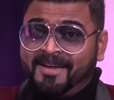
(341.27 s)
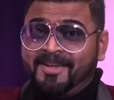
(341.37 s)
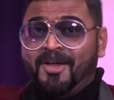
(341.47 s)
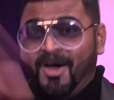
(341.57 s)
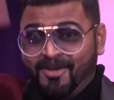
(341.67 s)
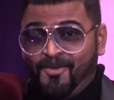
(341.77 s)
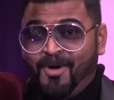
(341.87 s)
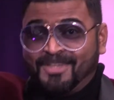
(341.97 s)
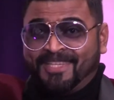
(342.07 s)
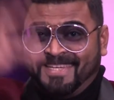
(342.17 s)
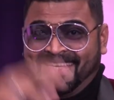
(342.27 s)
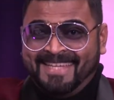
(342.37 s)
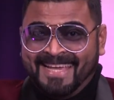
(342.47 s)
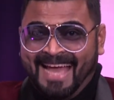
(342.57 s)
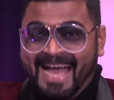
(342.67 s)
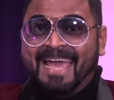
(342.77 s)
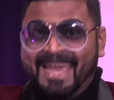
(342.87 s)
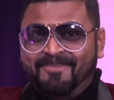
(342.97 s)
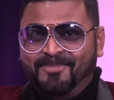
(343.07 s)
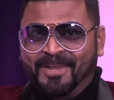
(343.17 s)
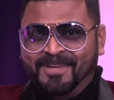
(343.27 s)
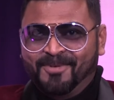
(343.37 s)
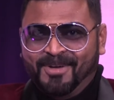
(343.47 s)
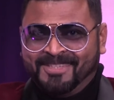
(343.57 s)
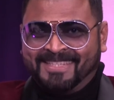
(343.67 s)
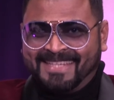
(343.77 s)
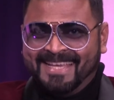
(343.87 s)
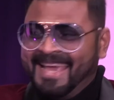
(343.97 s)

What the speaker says: God washed it. I am brainwashed.